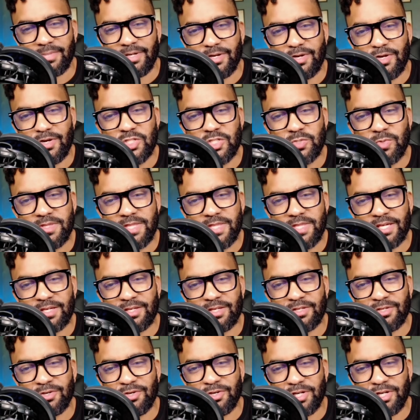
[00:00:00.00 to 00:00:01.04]
here's what they
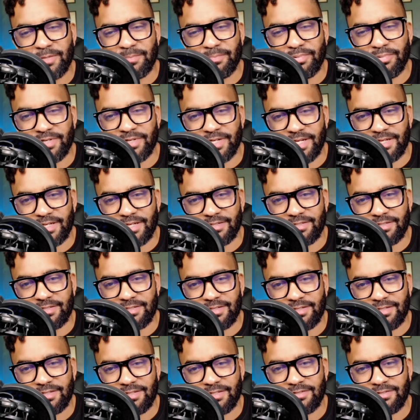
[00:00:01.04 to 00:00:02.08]
couldn't predict
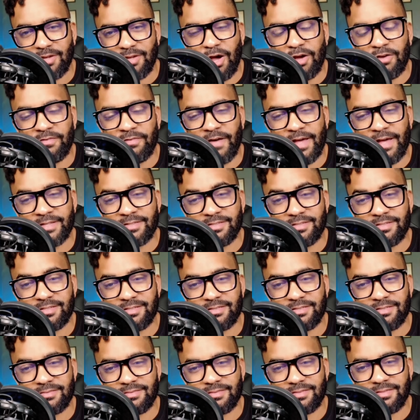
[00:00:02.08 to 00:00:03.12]

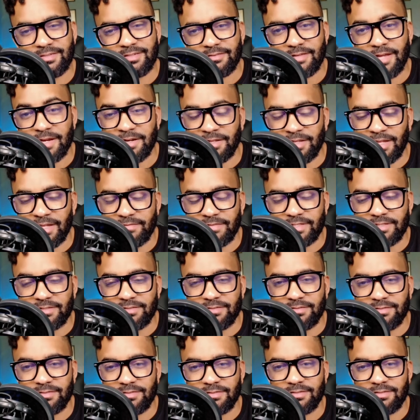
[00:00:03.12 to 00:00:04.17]
dogfights, 9
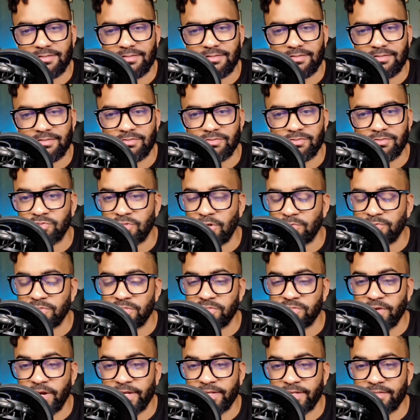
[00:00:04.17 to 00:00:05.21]
11, drone
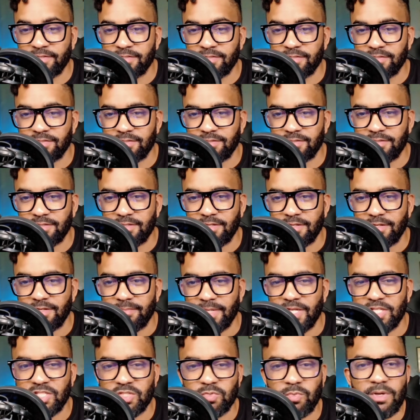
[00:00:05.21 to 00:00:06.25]
strikes,
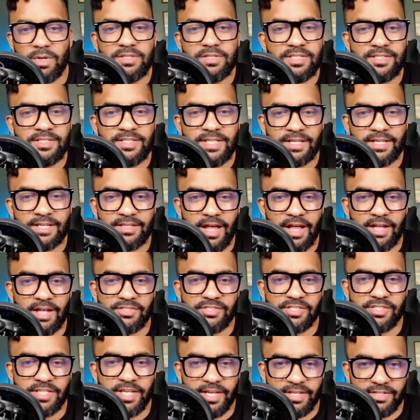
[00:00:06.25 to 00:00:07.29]
because once the
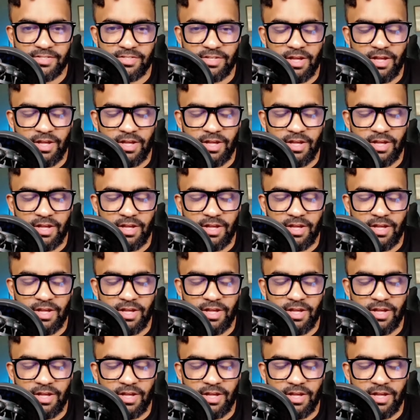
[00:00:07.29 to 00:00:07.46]
technology takes